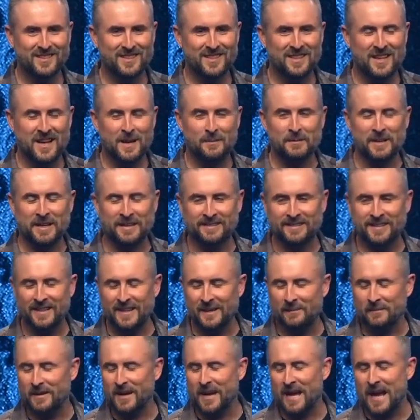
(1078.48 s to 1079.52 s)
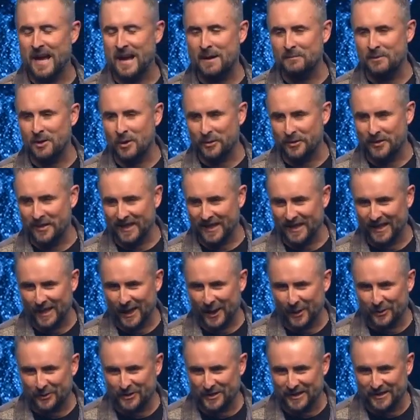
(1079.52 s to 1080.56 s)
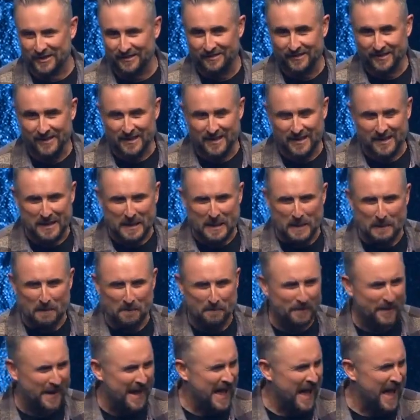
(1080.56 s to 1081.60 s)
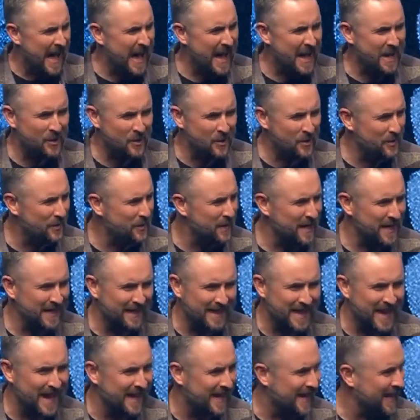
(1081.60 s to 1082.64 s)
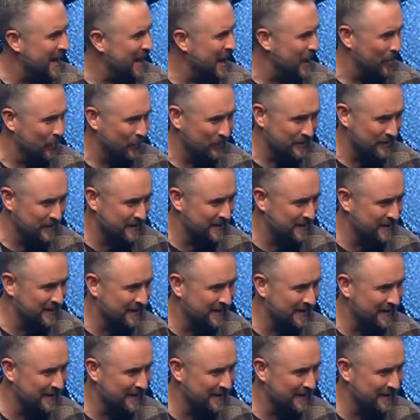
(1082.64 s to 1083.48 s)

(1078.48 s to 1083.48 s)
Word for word: I'm like, Tim, I'm no theologian, but I don't think that counts.